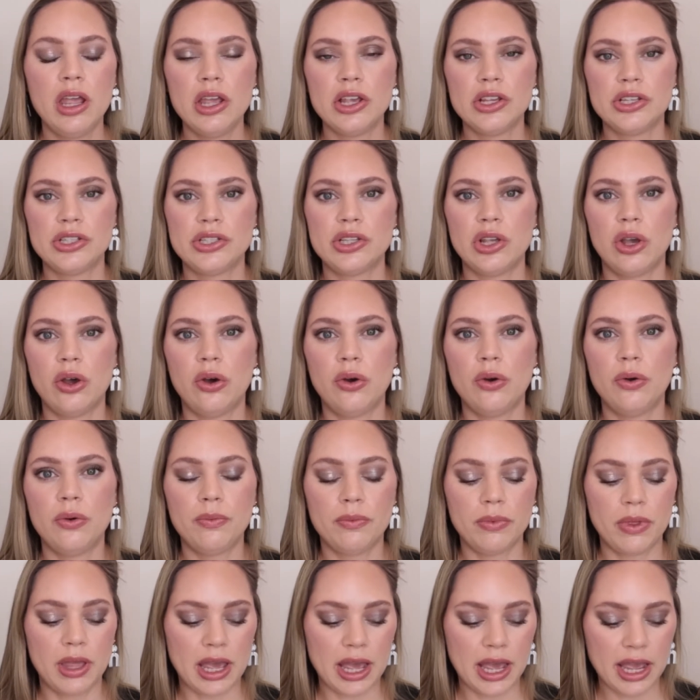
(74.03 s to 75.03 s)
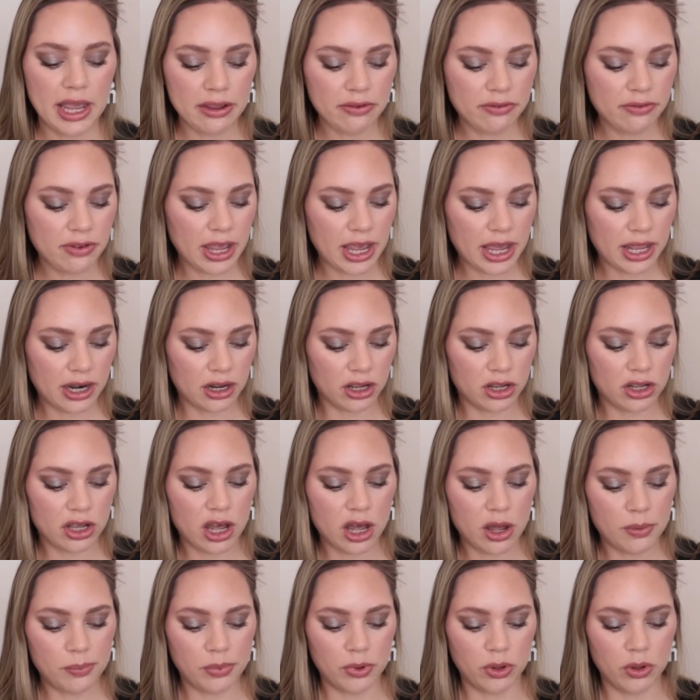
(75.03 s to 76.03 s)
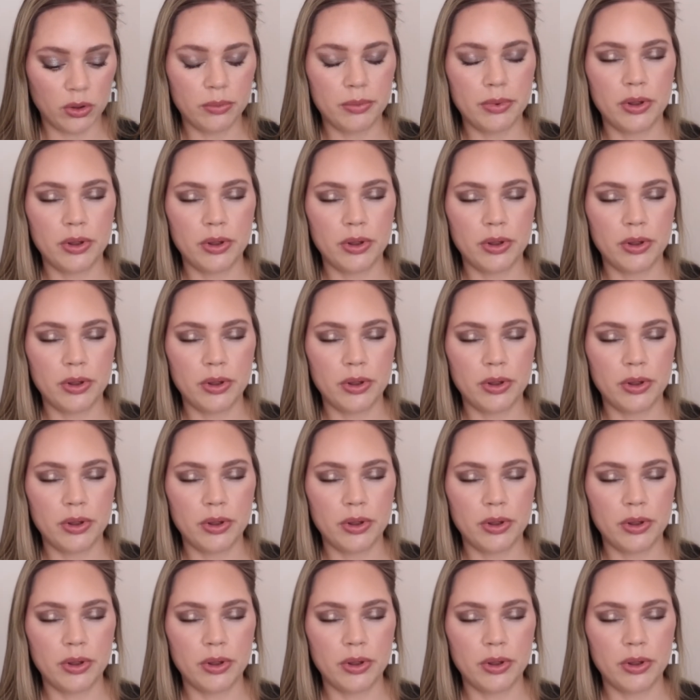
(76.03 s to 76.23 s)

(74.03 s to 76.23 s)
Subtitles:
So I've had a couple,